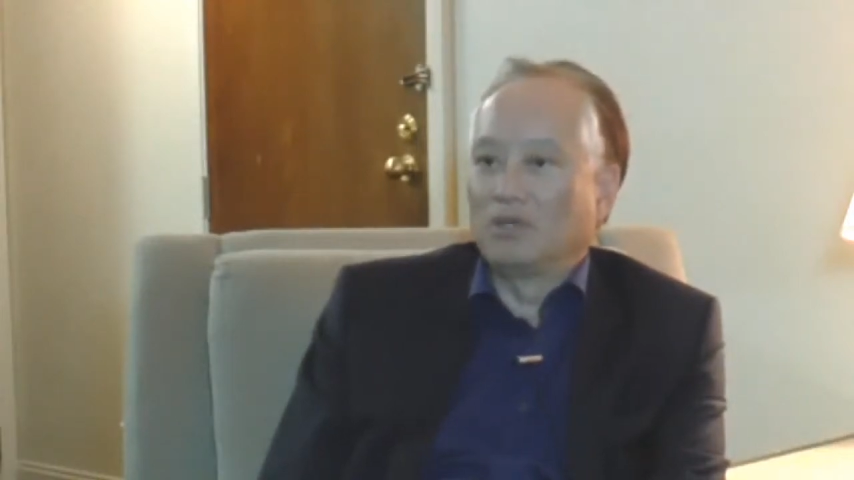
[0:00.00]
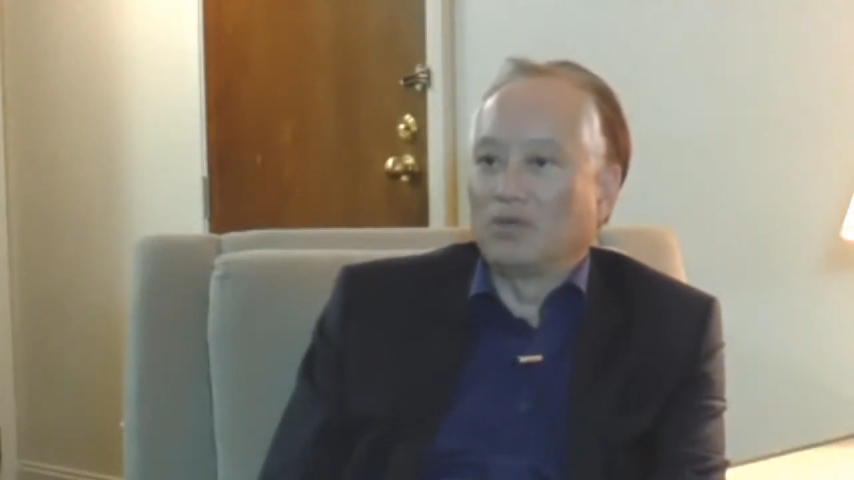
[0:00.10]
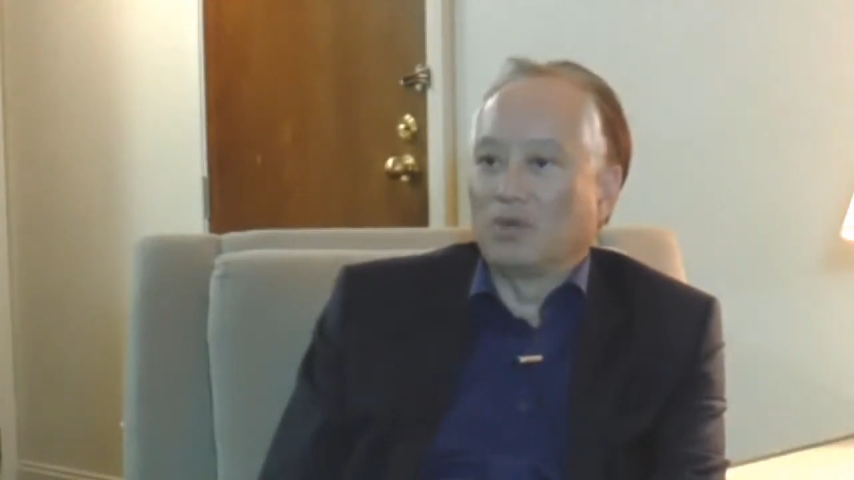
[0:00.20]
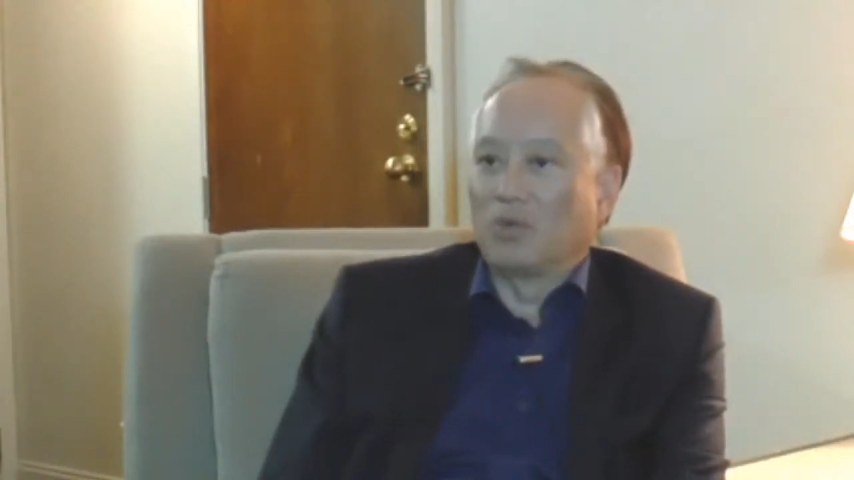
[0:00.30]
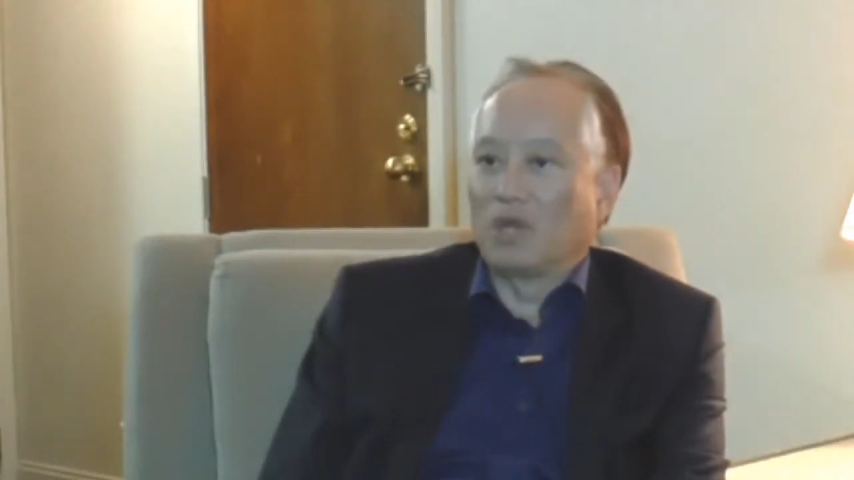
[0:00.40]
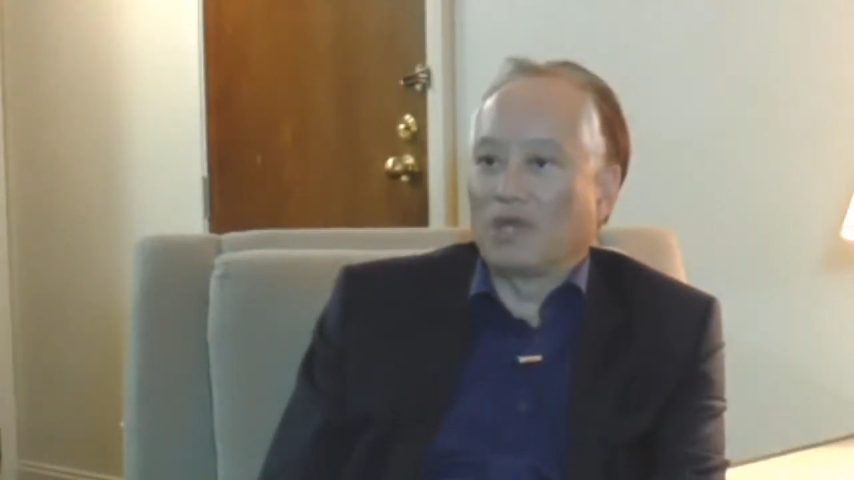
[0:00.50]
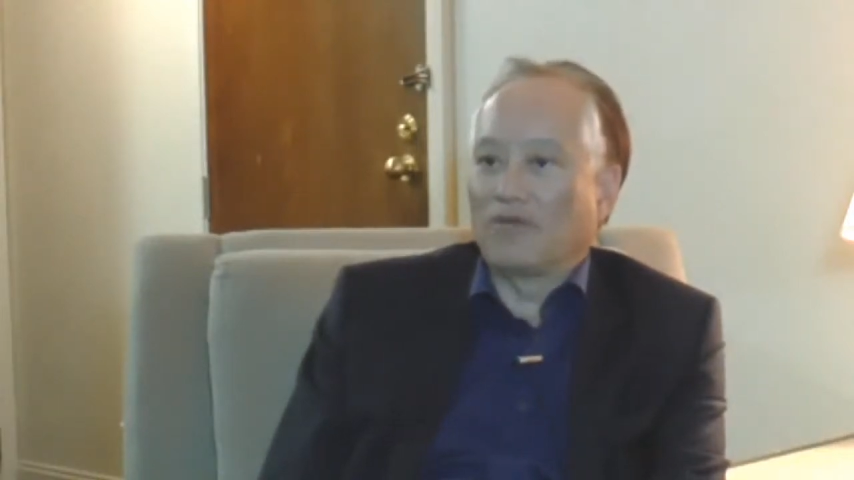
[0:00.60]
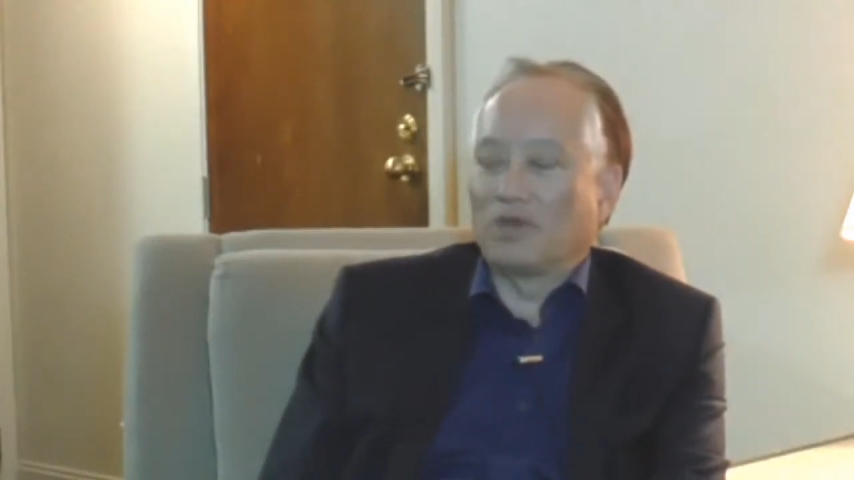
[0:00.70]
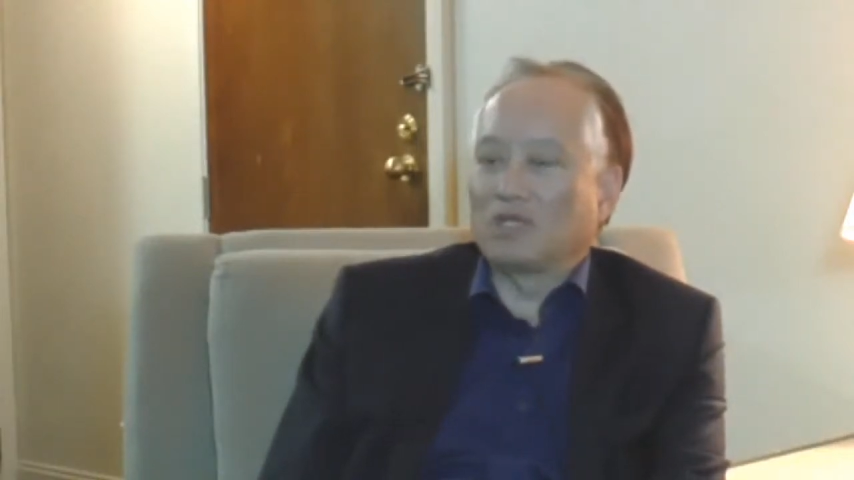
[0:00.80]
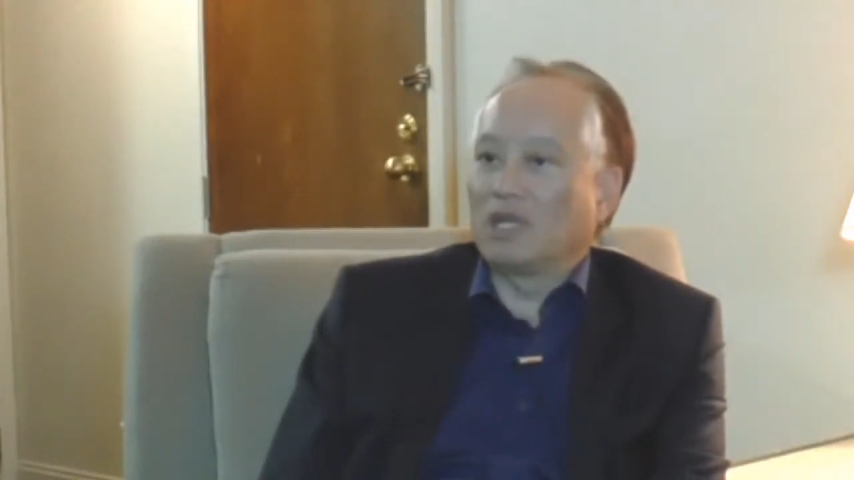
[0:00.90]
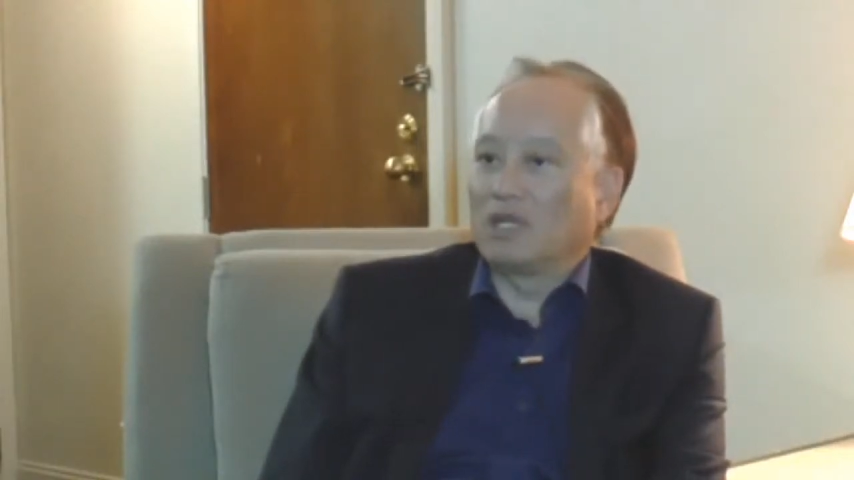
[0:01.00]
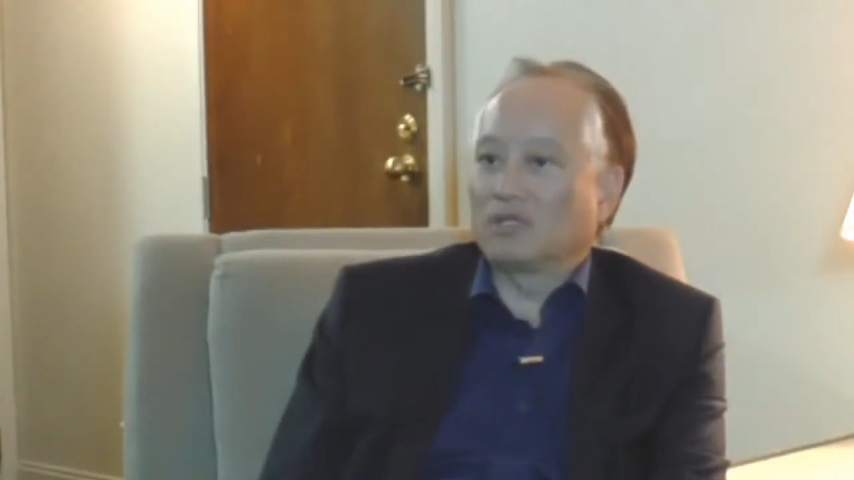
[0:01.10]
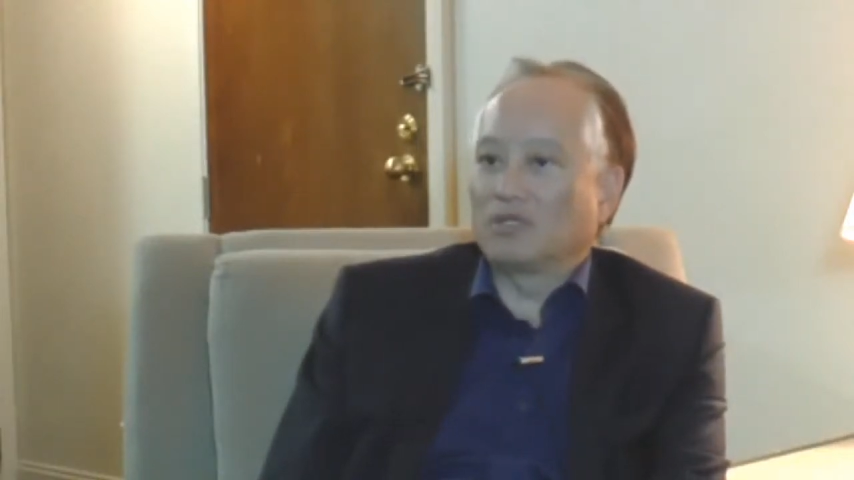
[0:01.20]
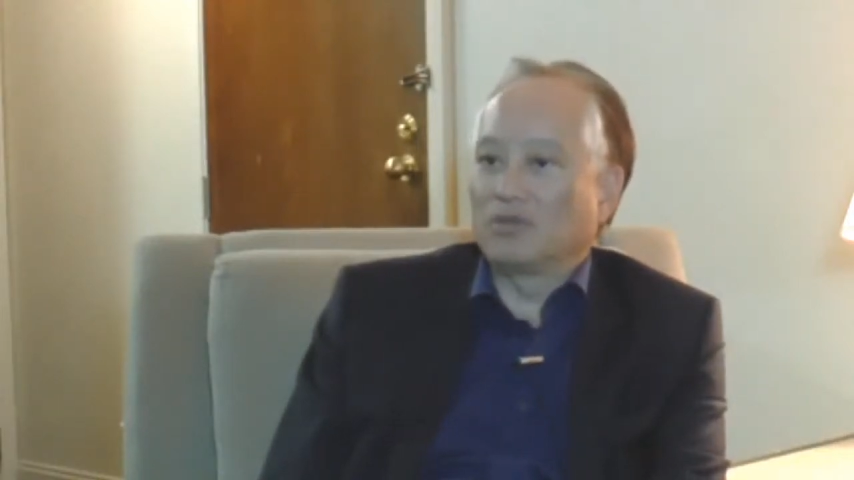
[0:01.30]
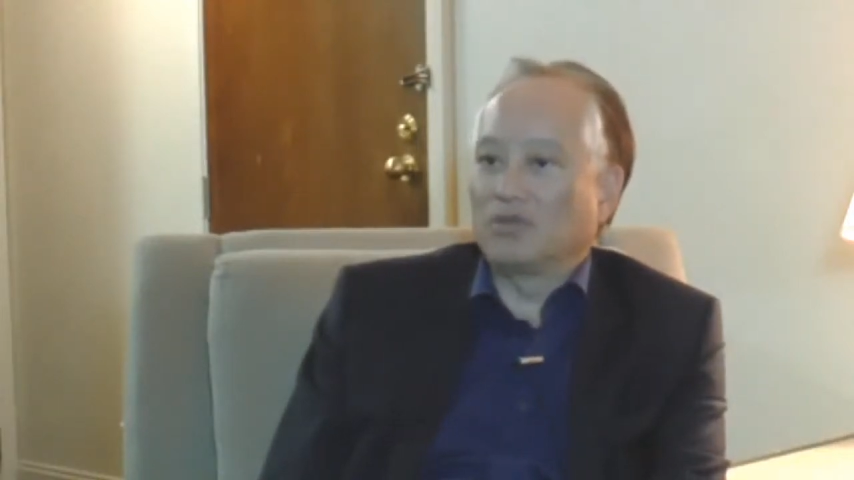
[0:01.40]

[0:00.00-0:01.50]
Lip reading: doing whatever it takes to